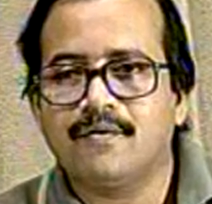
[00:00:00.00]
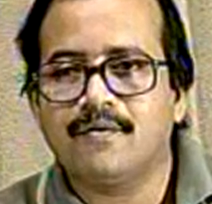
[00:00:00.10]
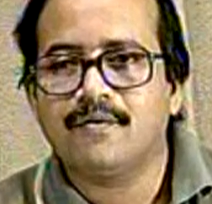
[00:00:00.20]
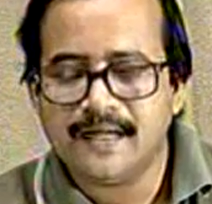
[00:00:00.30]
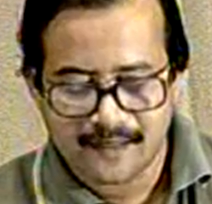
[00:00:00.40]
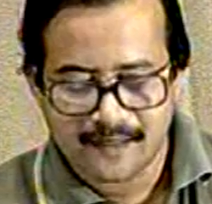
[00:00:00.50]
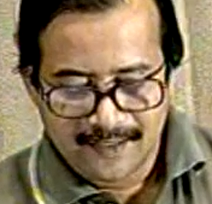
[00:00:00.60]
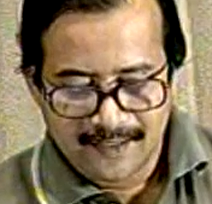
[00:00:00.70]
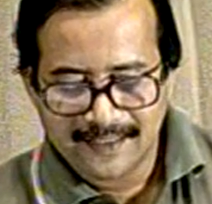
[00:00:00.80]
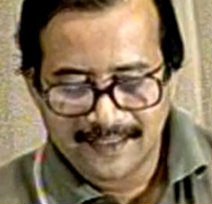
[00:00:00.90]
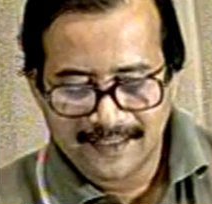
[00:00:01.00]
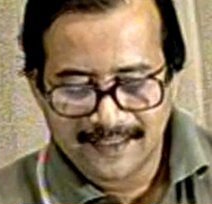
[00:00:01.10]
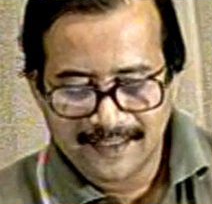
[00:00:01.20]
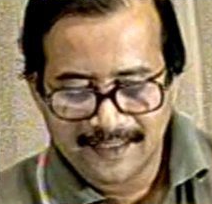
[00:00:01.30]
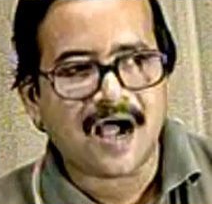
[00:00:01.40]
can I really
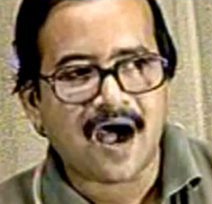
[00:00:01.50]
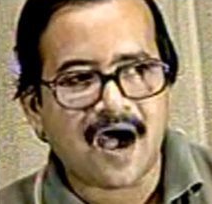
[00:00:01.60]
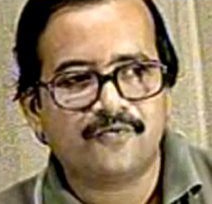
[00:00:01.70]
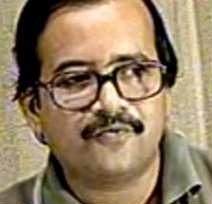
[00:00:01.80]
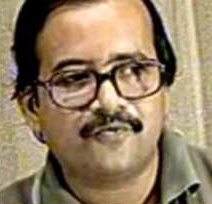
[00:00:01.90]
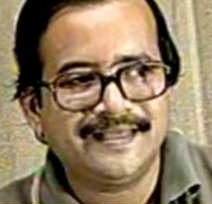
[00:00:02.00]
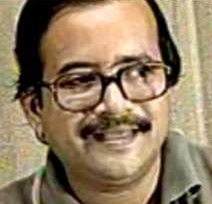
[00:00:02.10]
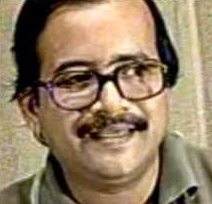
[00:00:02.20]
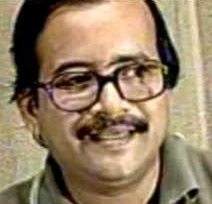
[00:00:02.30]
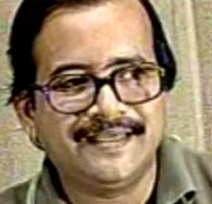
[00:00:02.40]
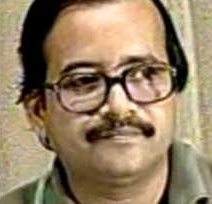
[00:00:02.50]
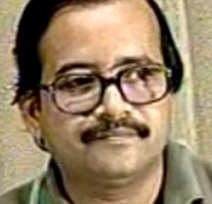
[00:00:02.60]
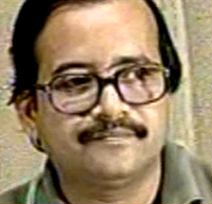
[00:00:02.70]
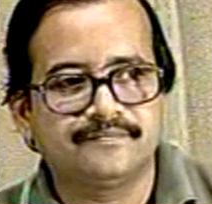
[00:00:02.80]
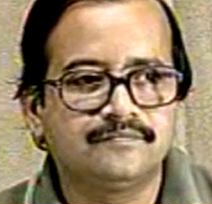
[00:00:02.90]
represent R of t here
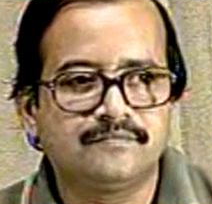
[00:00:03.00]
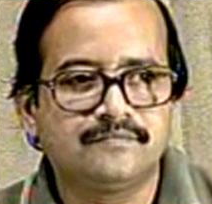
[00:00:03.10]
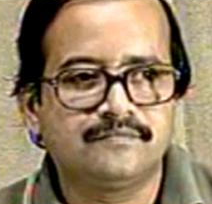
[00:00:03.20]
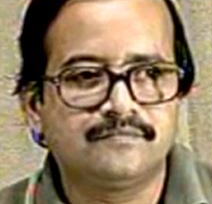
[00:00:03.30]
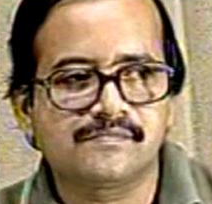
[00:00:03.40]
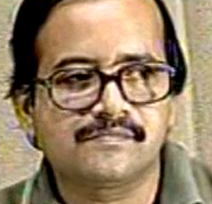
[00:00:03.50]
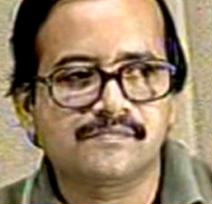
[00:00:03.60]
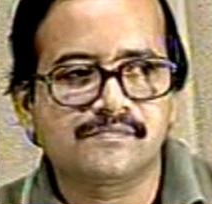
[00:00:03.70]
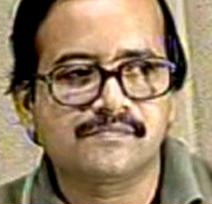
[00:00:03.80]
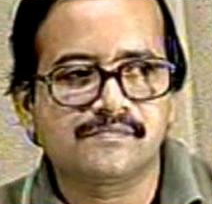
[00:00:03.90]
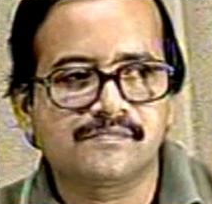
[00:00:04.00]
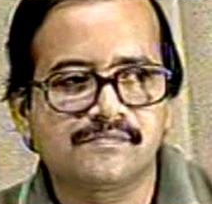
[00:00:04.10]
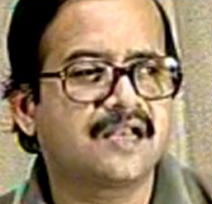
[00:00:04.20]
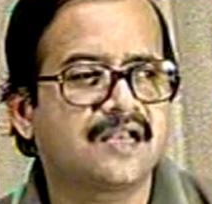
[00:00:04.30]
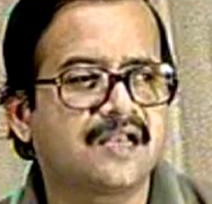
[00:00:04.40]
in the signal
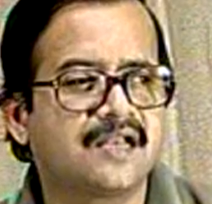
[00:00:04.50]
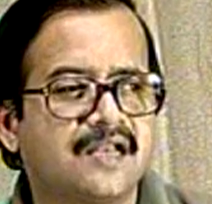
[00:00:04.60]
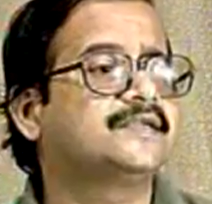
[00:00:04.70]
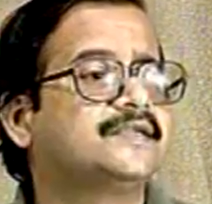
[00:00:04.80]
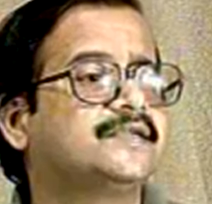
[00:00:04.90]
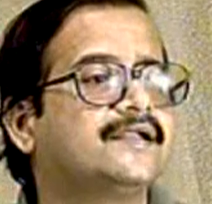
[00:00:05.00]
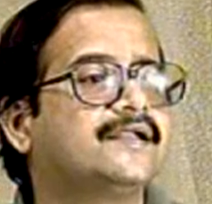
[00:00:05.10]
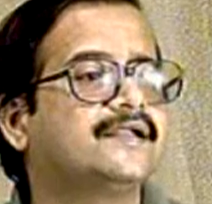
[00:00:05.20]
constellation directly?